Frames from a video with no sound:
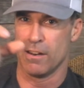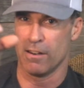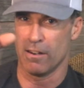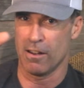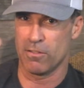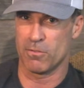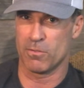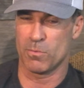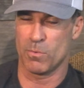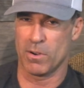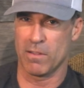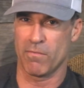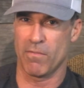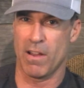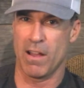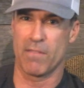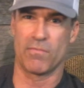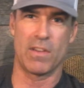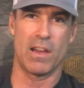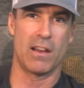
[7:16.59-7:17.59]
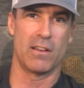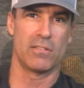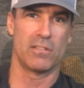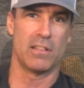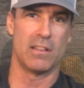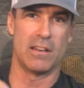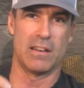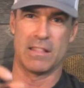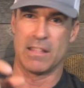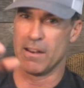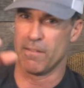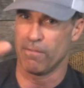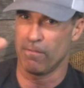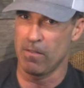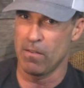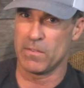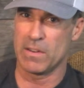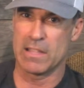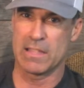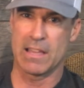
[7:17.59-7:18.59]
another $25,000 and then
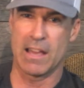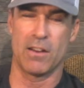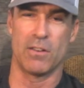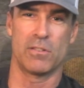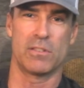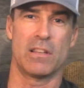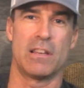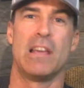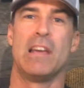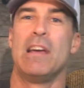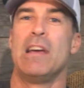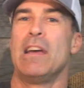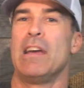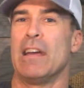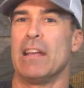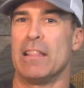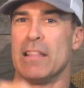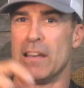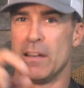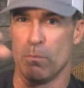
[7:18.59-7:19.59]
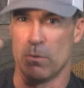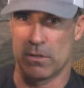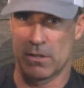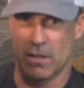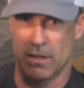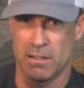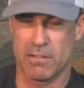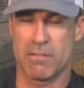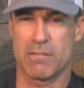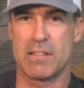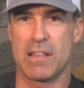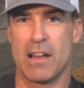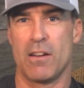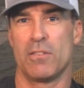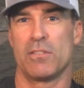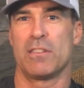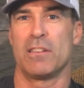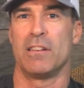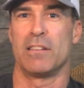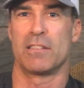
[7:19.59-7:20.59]
$50,000 and then it was $100,000.